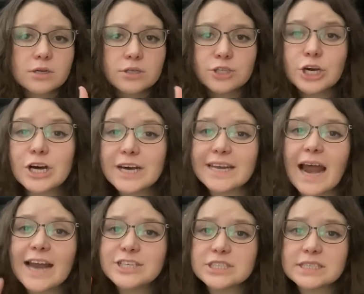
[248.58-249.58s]
good.
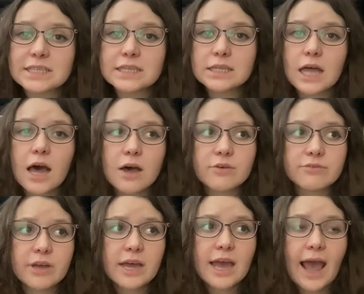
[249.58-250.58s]
I just love
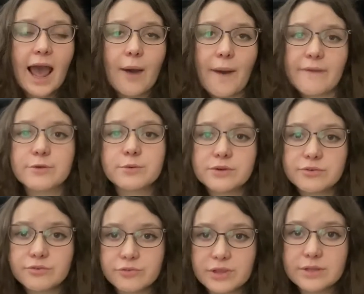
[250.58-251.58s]
how everyone
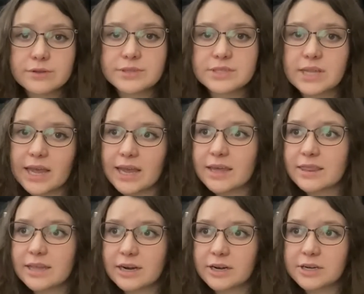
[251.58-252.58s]
feels like
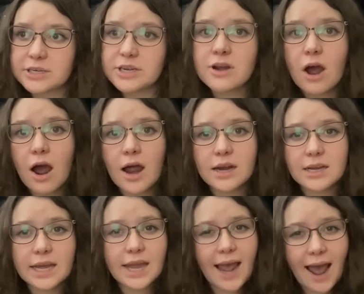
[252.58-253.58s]
they're not
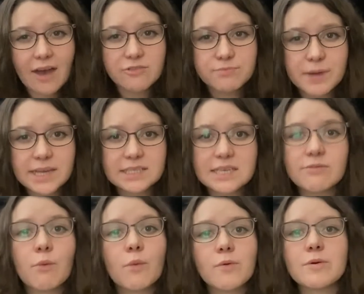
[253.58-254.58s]
half-baked.
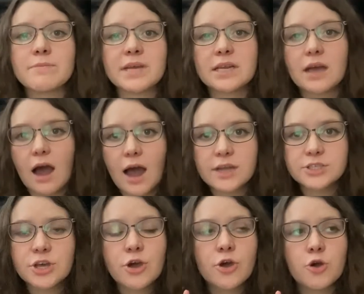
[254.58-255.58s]
Even when we meet gods
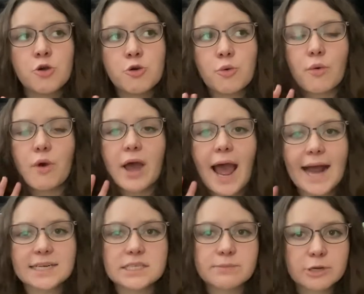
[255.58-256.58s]
who
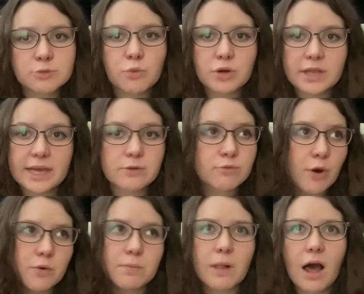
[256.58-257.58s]
act as much more like
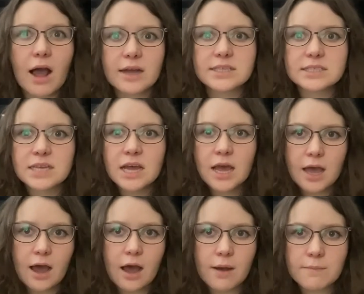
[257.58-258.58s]
roadblocks,
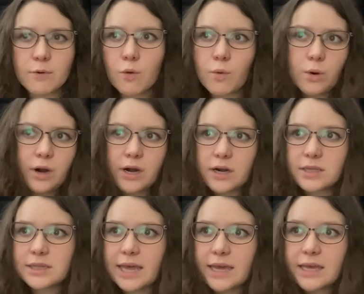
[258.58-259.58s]
or
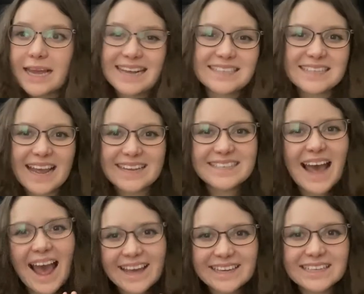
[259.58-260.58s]

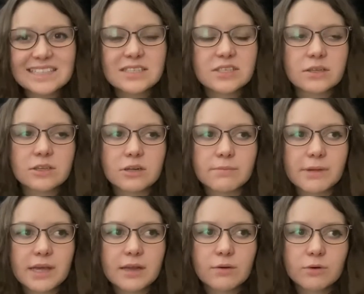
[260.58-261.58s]
antagonists a little
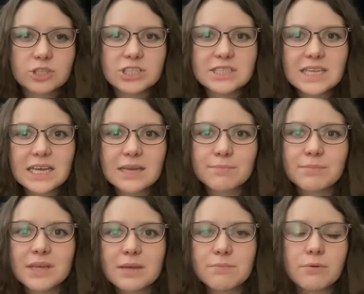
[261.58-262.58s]
bit, or just
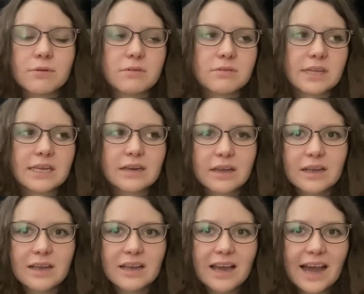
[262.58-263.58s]
people that,
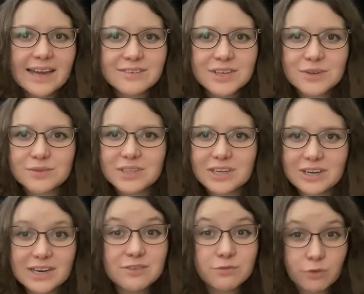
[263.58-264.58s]
I don't know, that are
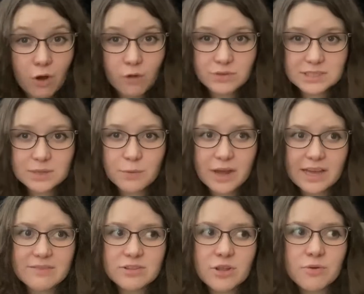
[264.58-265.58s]
involved in some way,
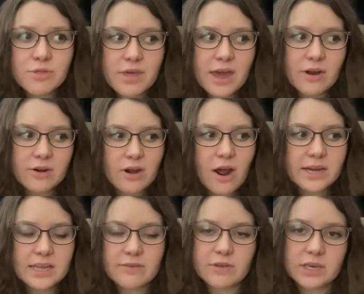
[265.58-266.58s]
even though they are
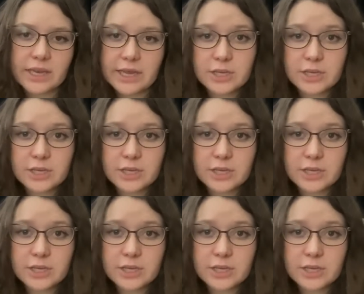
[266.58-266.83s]
not given